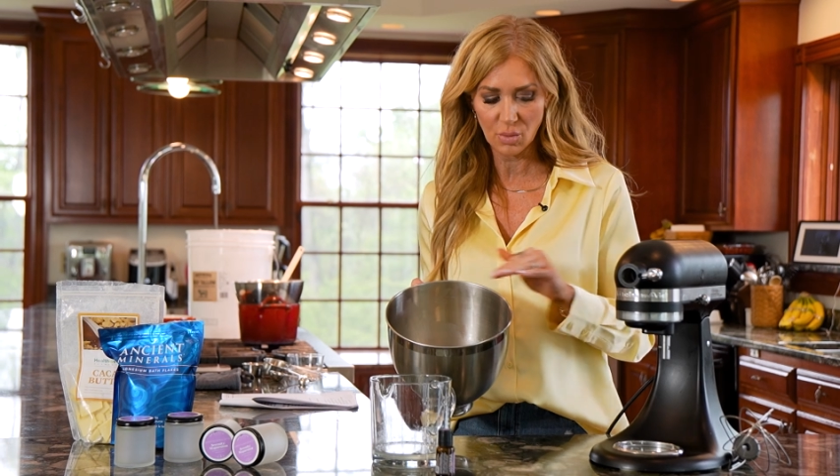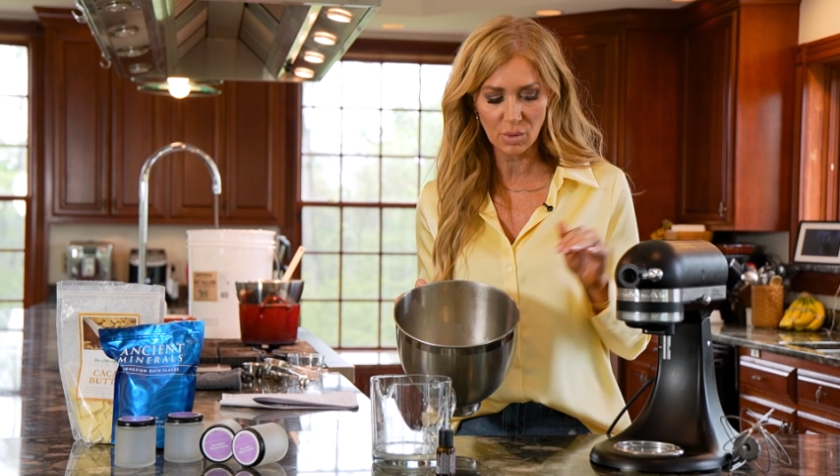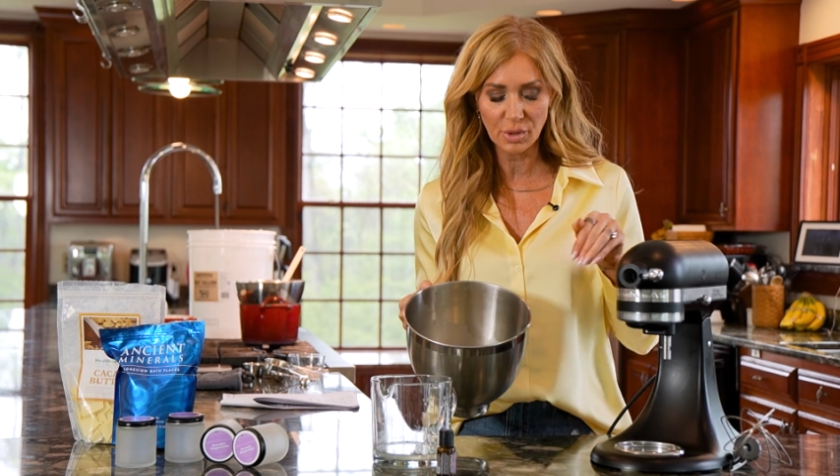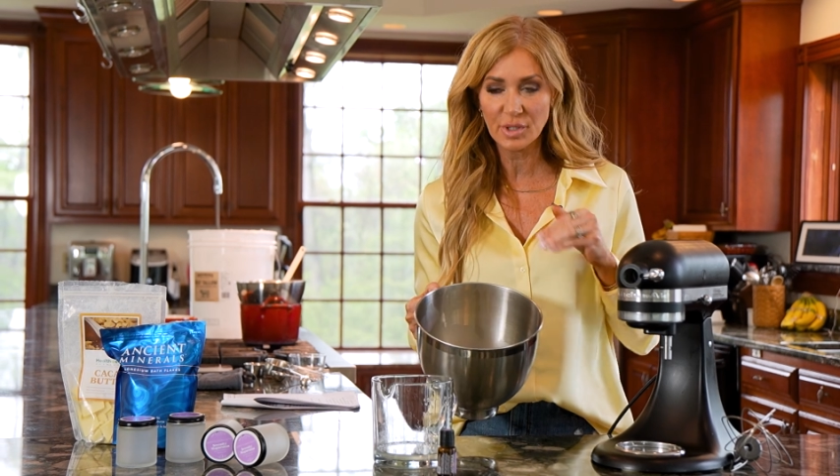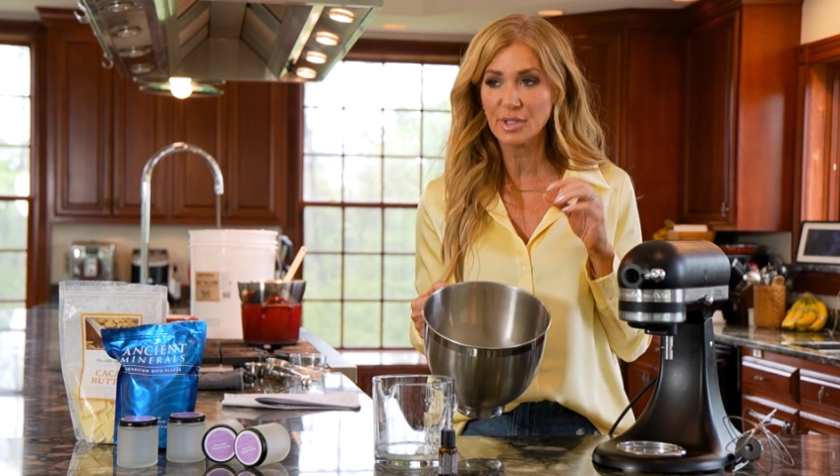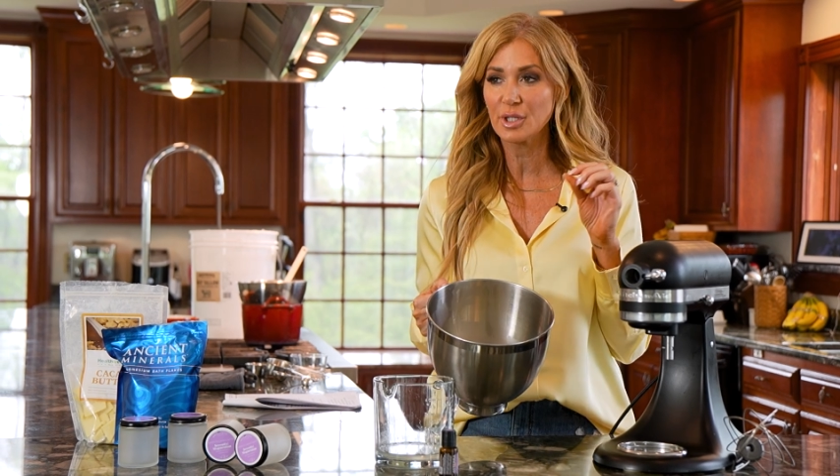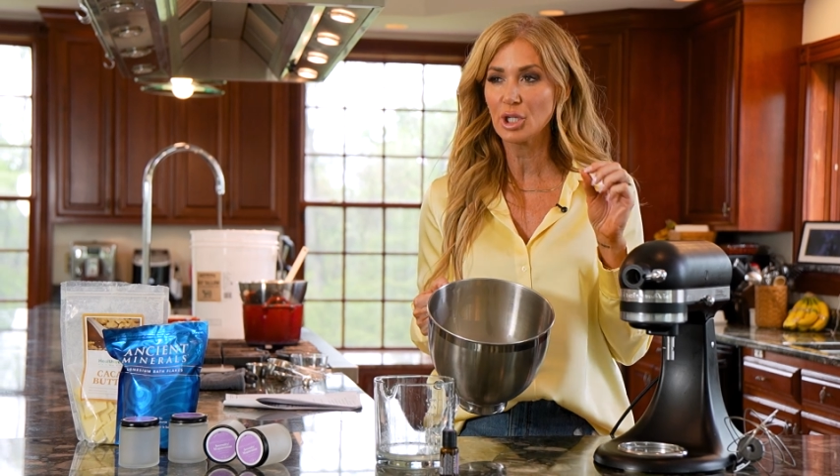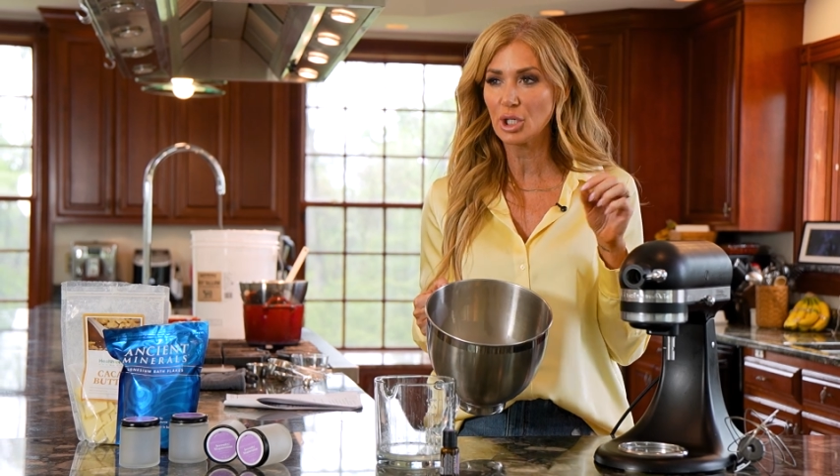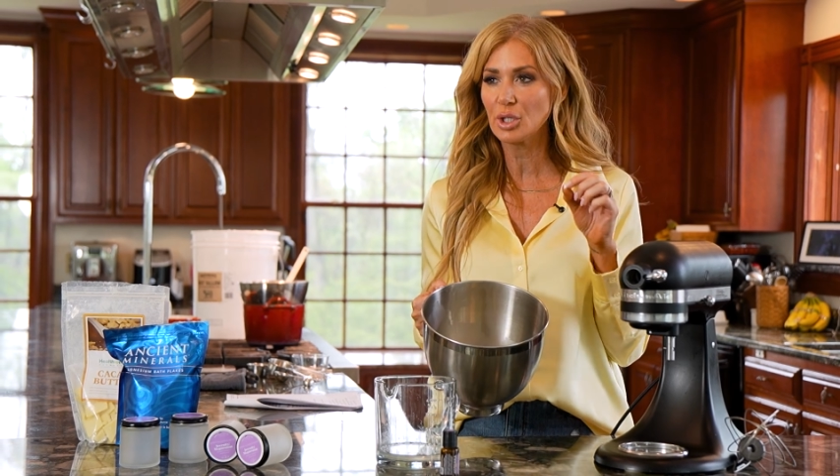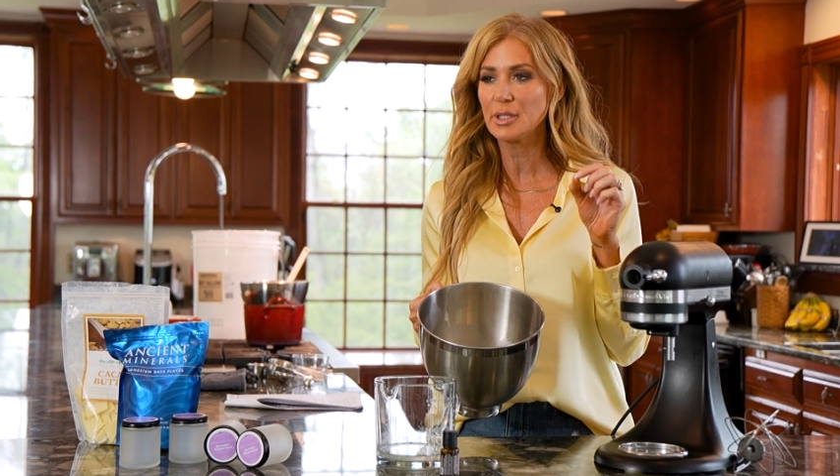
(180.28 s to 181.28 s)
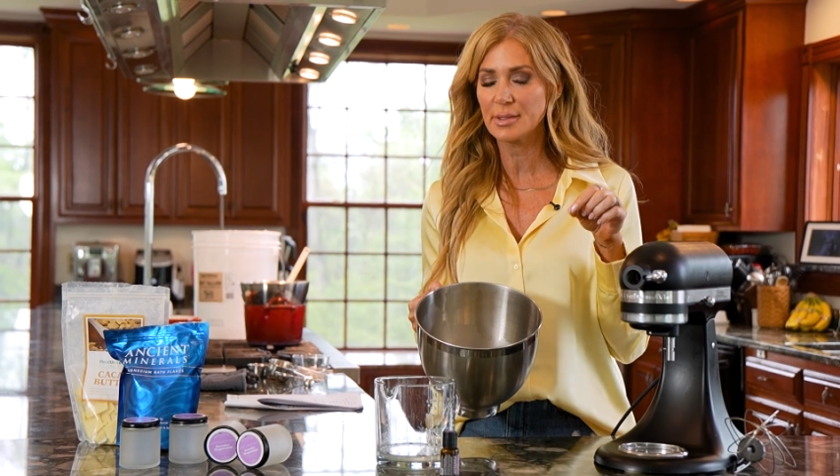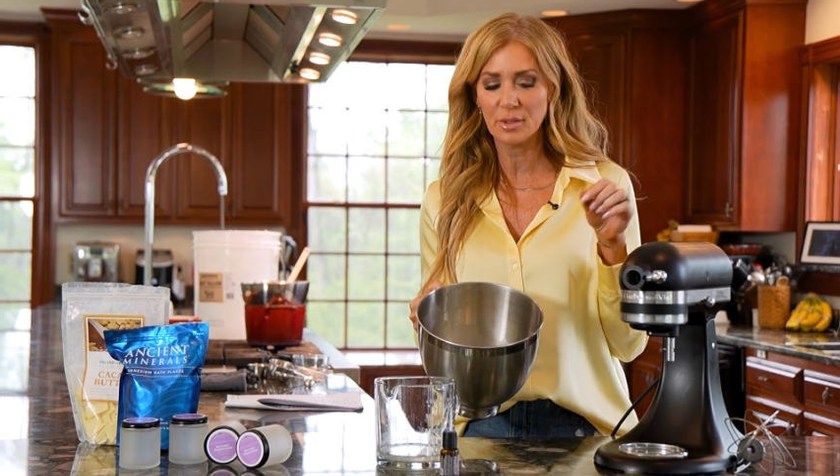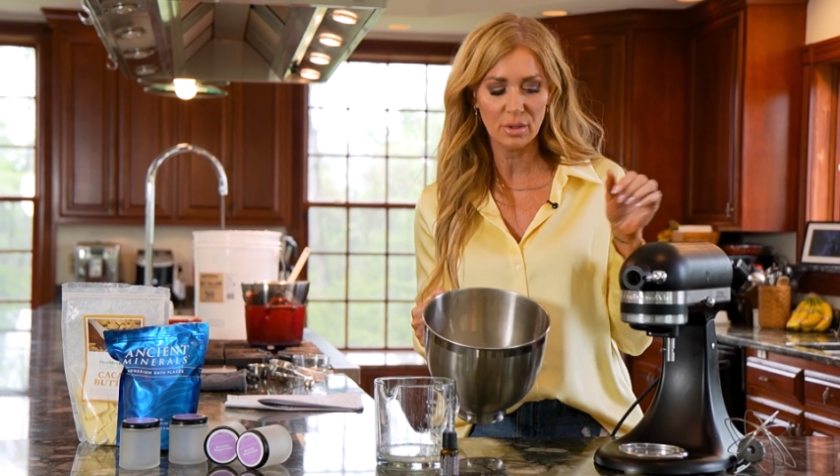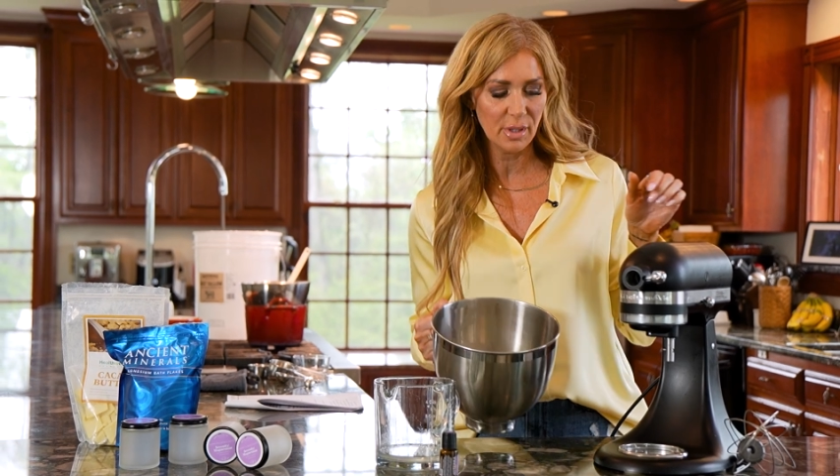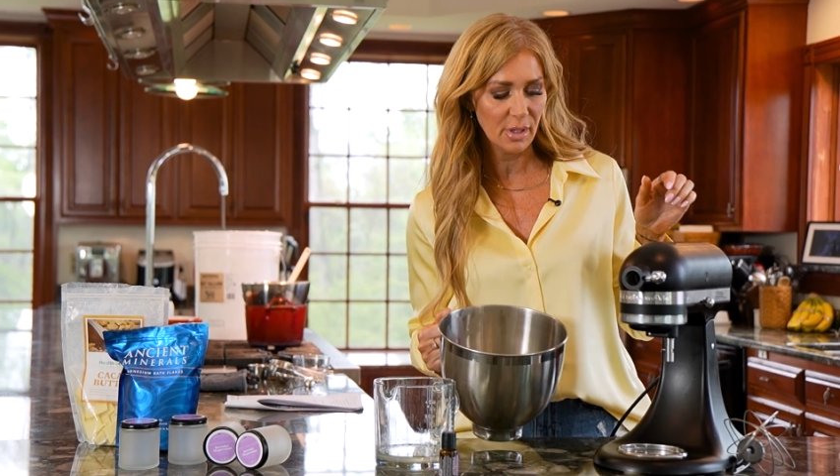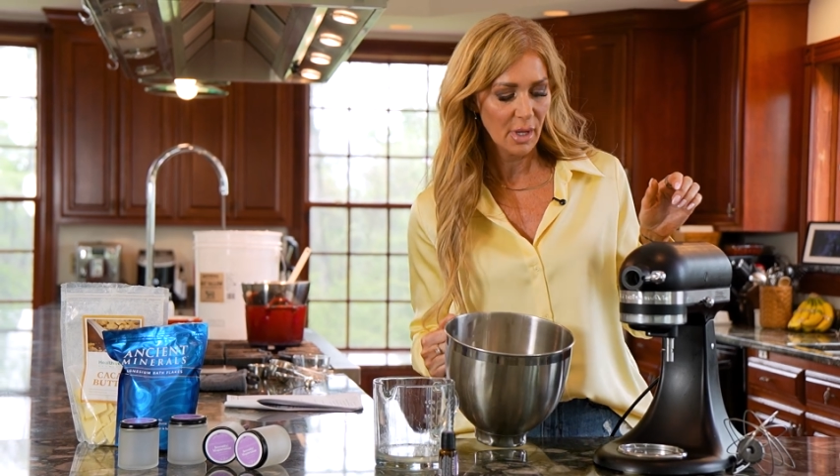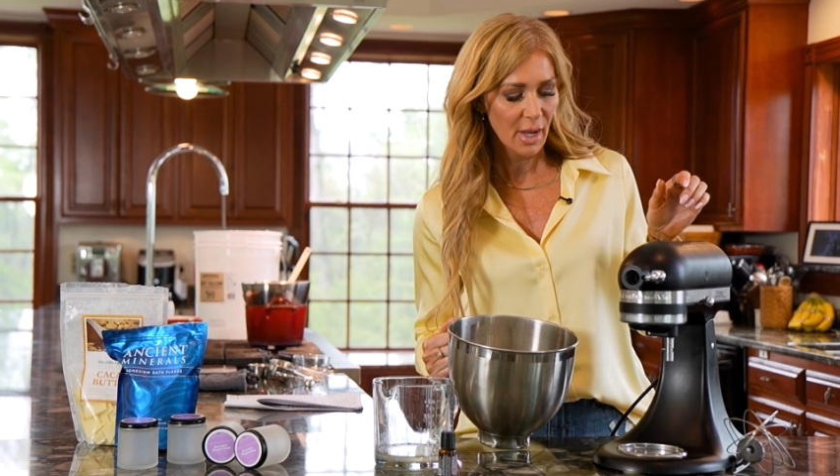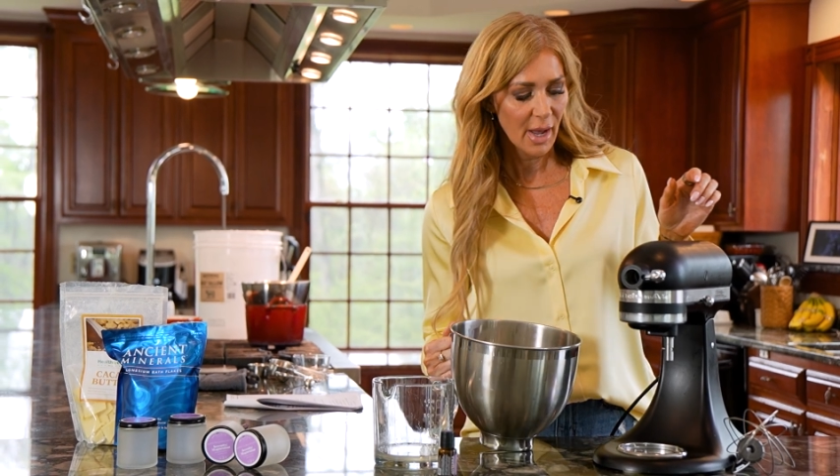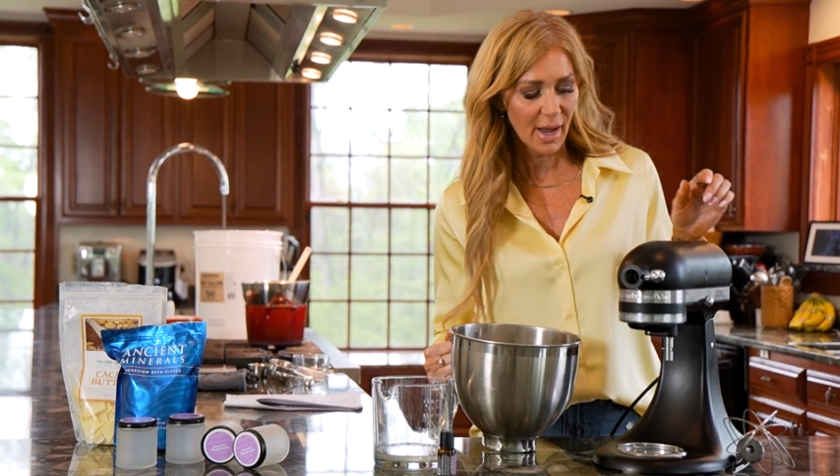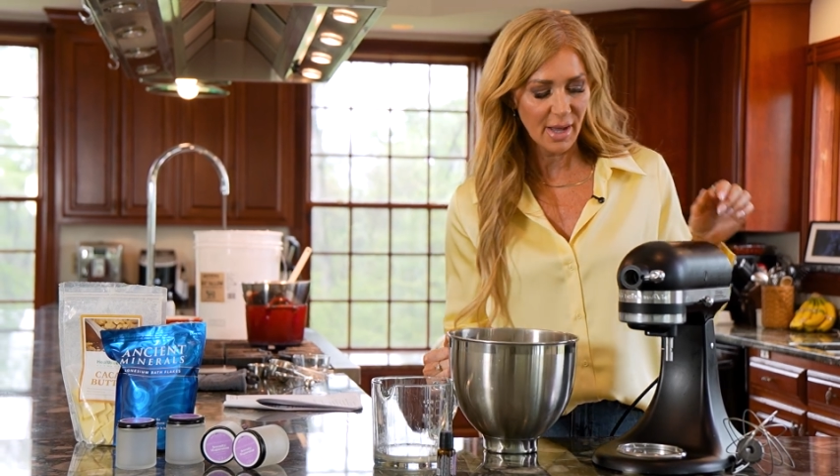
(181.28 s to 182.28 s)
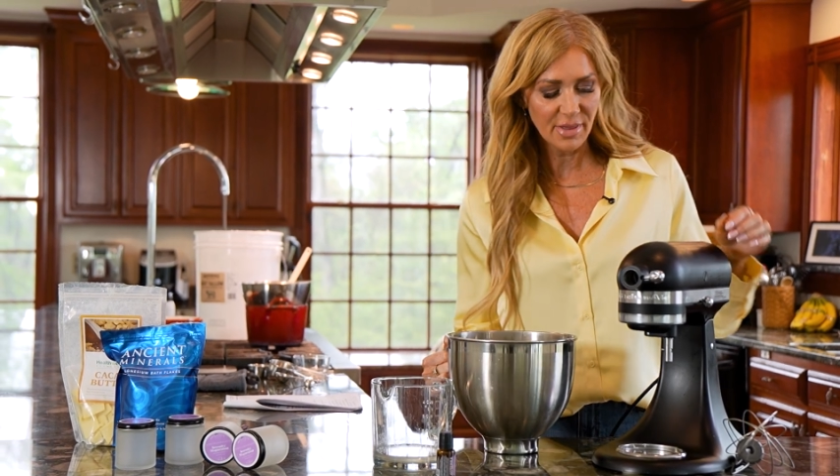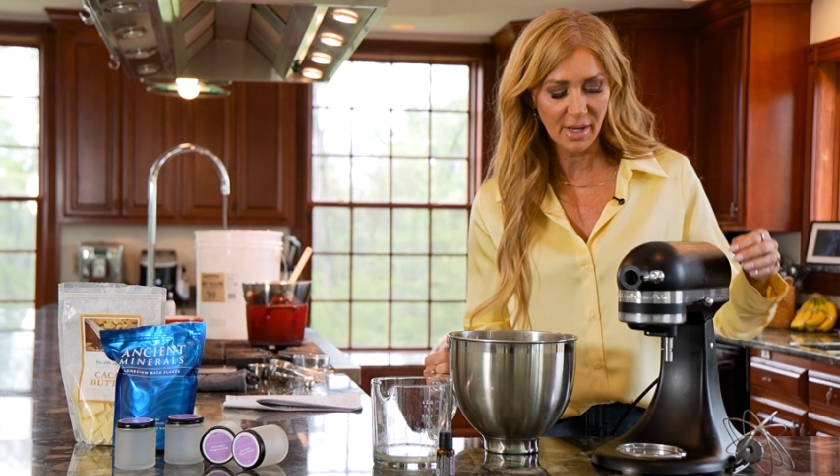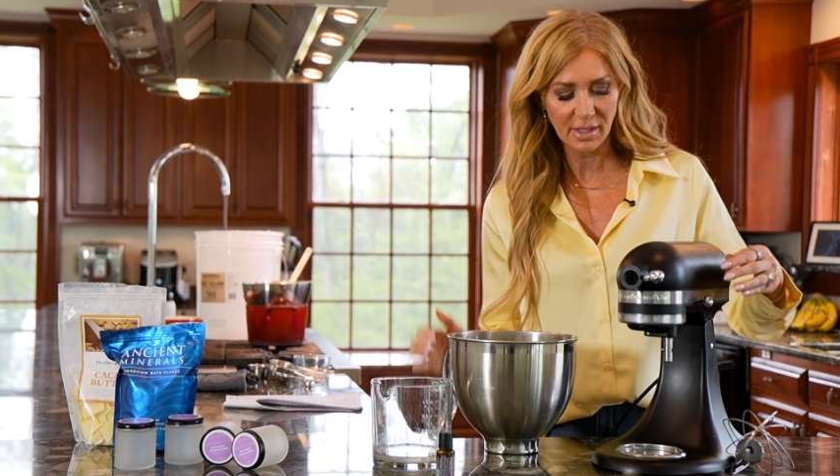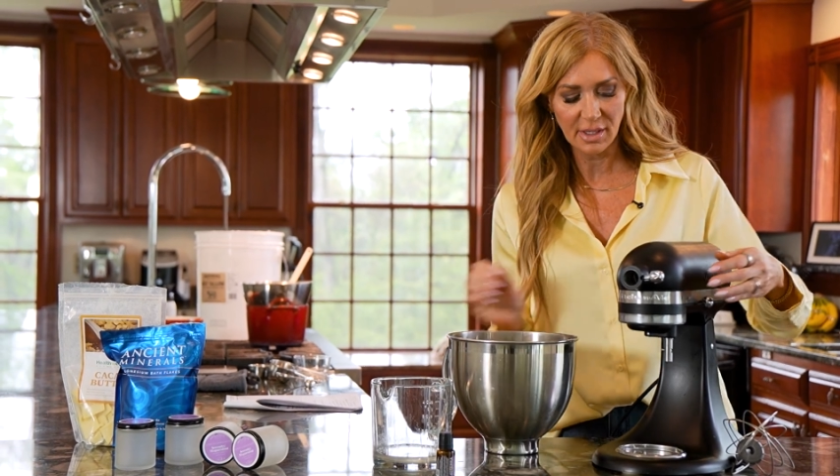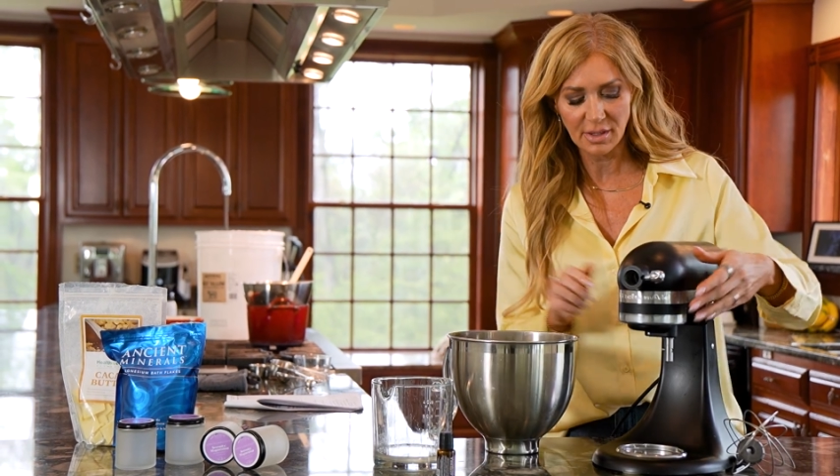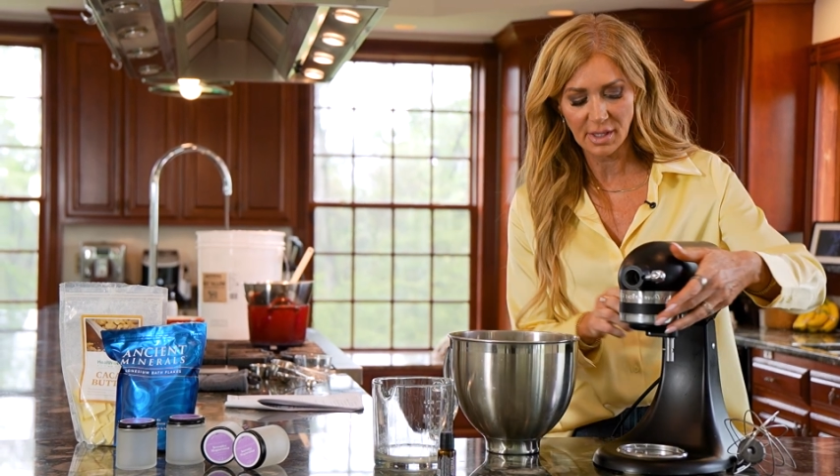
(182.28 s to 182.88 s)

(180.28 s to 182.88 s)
we'll slowly add that in.